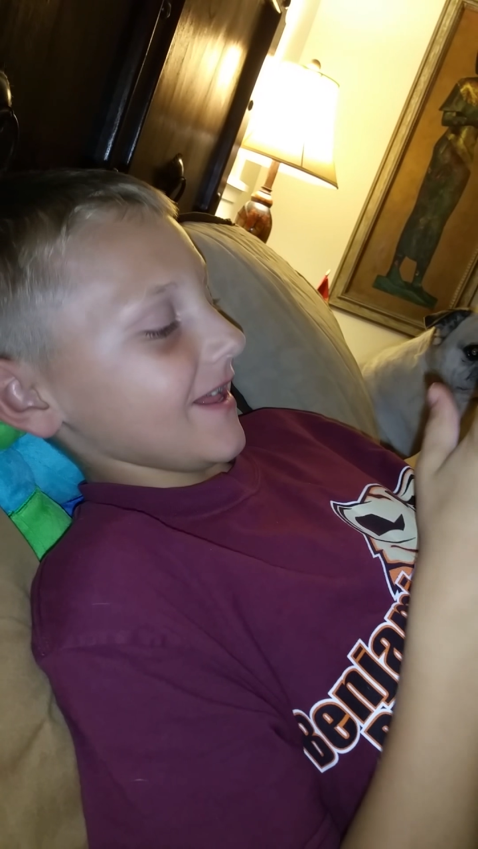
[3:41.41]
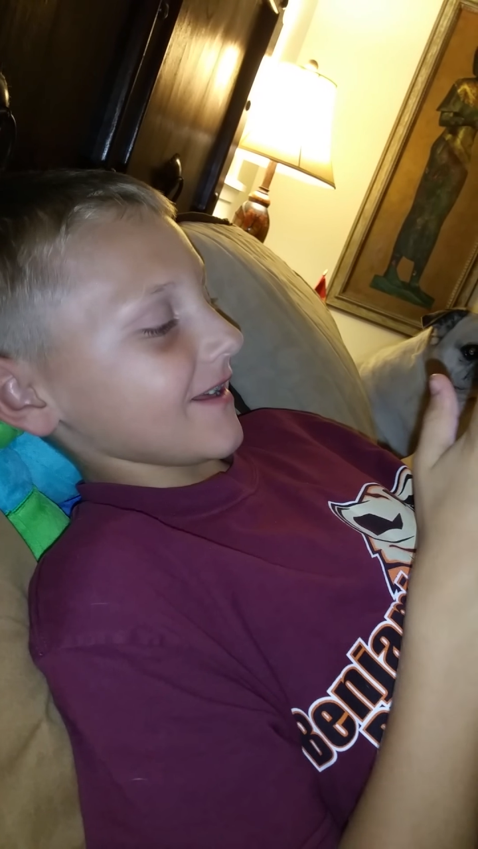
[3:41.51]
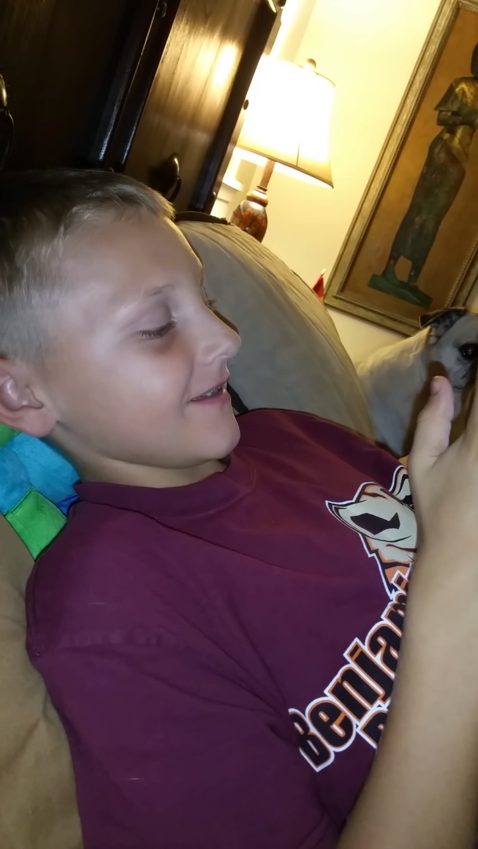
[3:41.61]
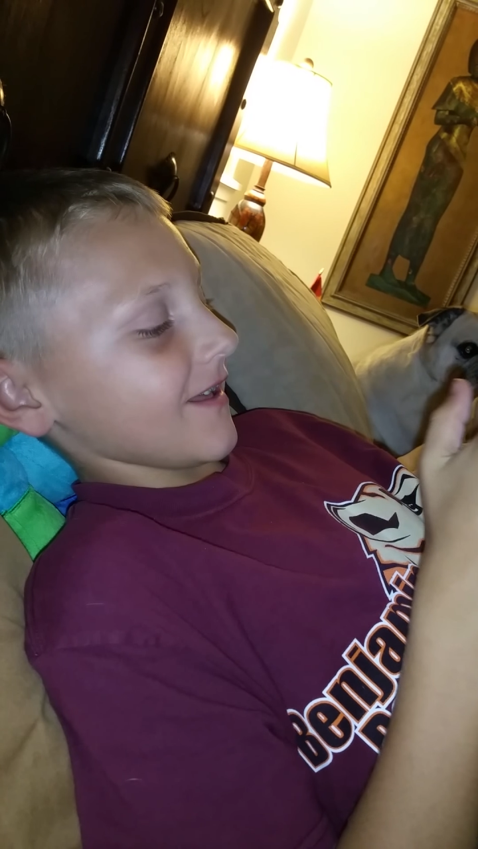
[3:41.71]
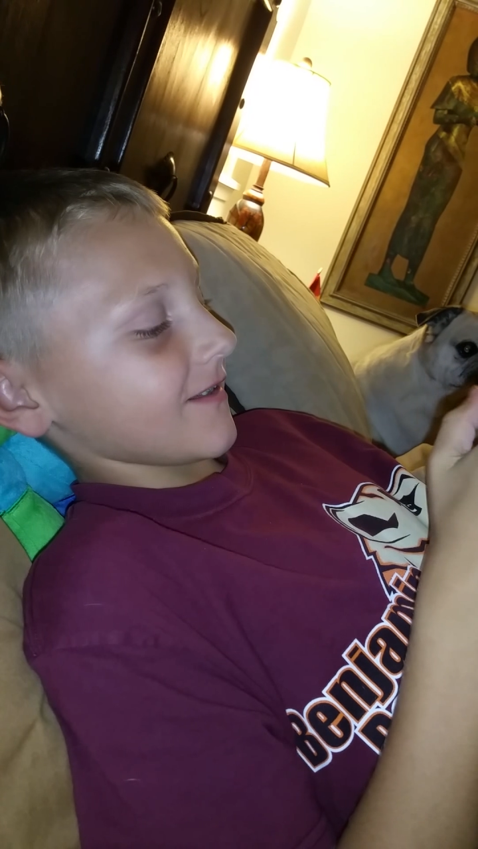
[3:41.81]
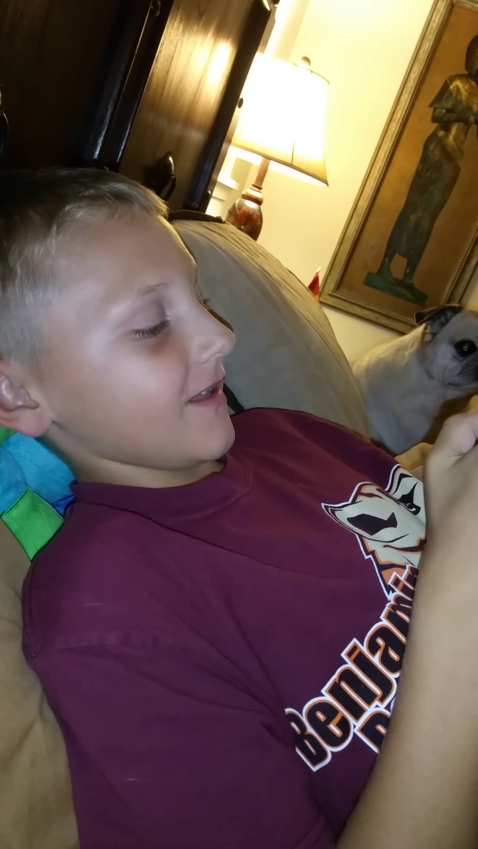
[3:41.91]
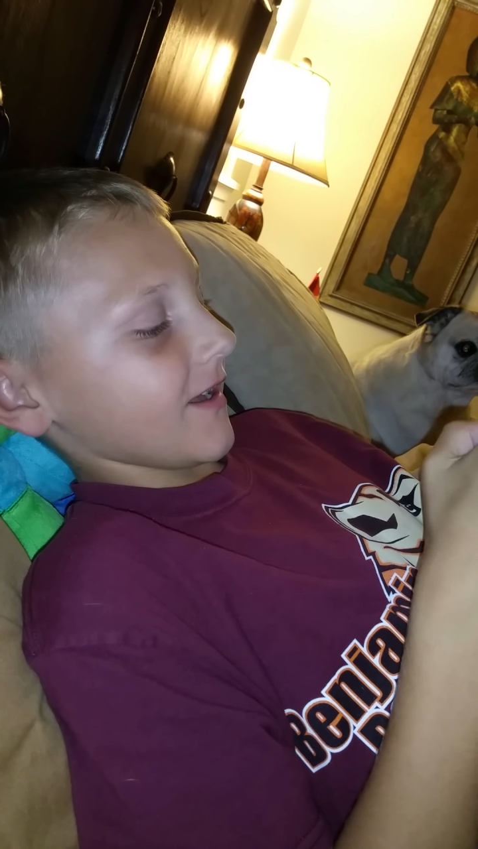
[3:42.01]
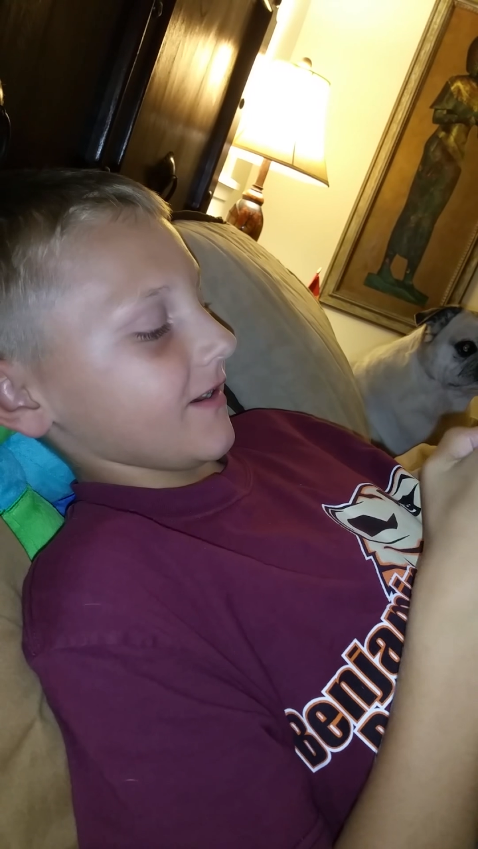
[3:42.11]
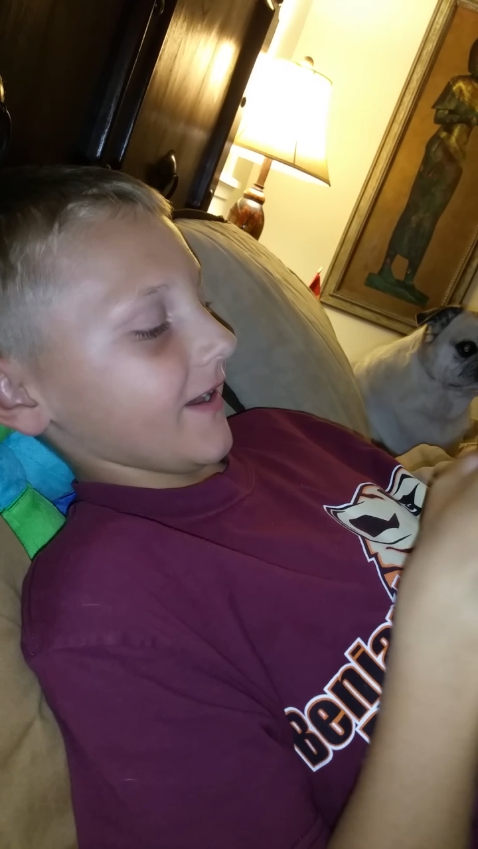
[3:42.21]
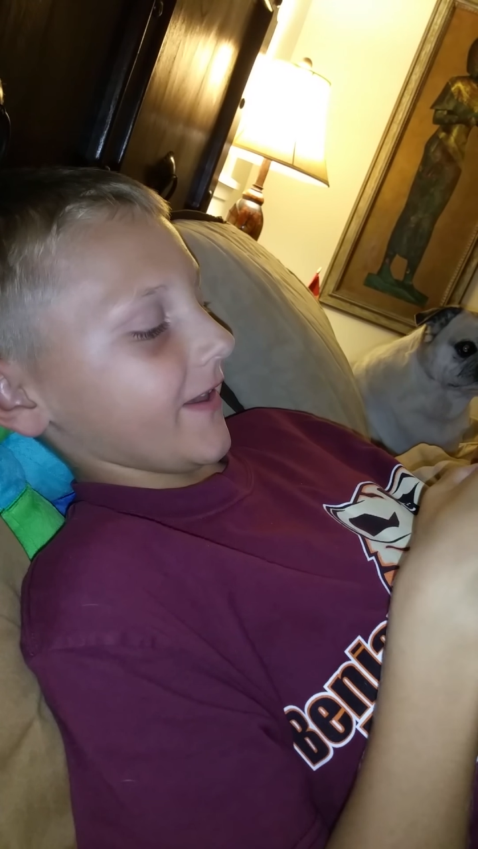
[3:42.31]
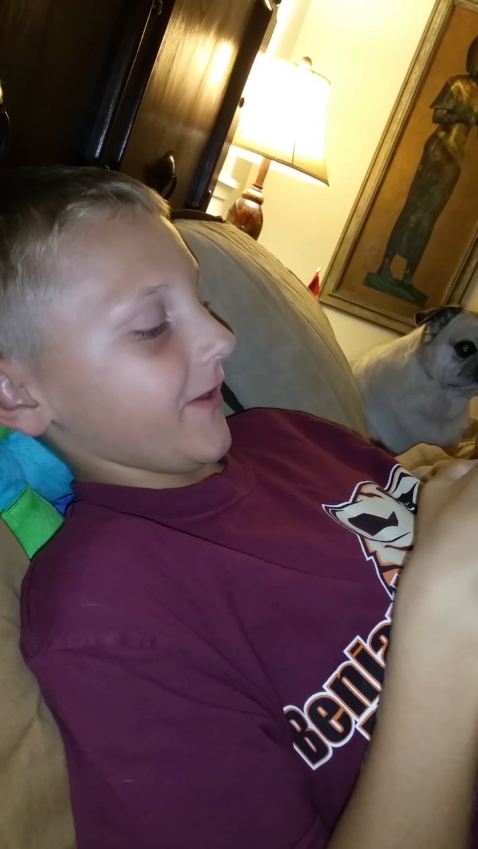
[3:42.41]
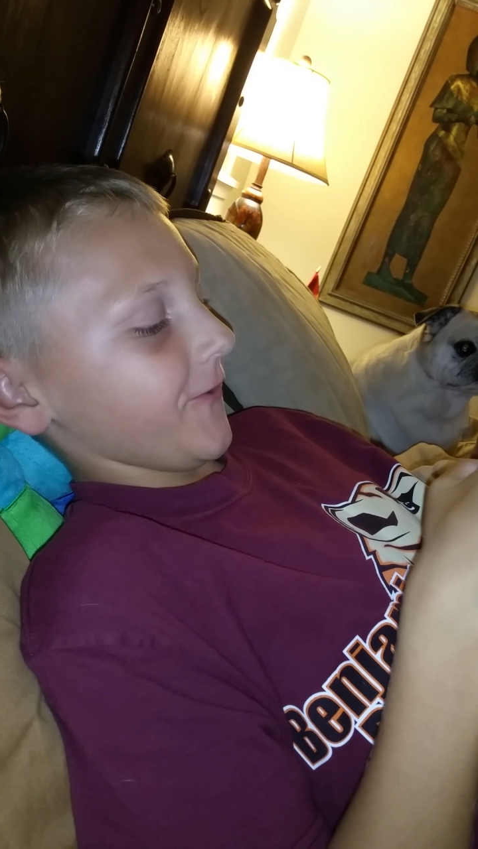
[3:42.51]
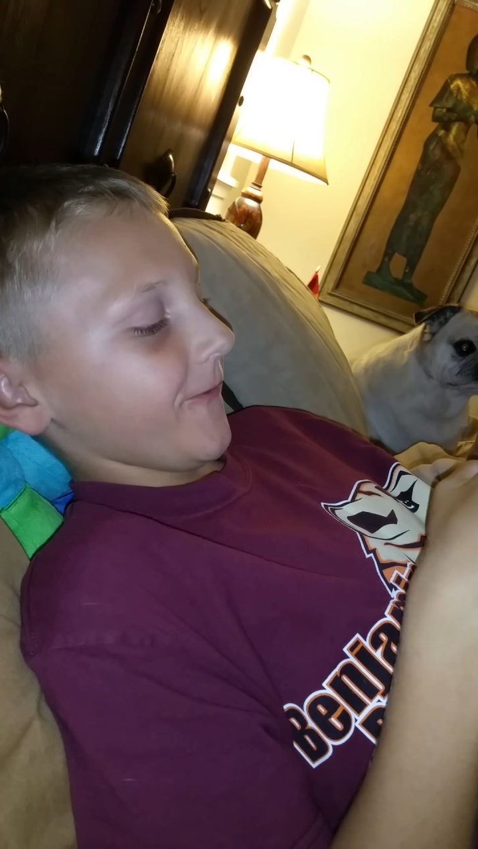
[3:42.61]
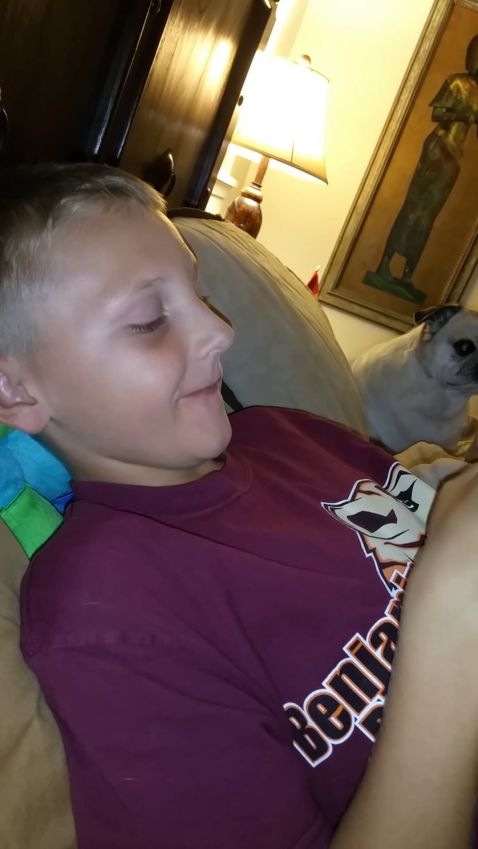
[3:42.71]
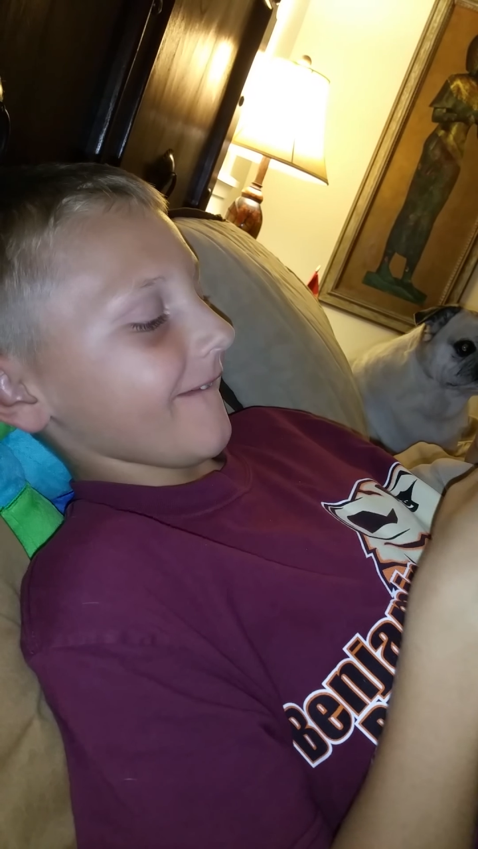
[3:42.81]
clock, clock, clock like
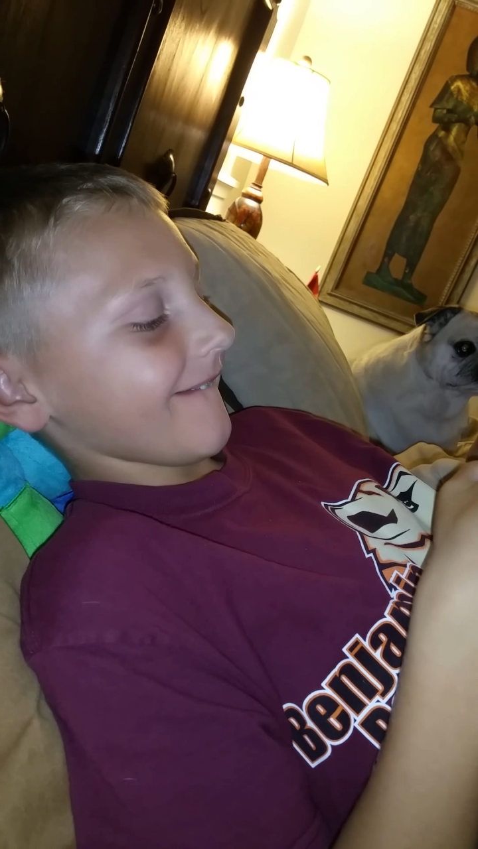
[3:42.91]
you.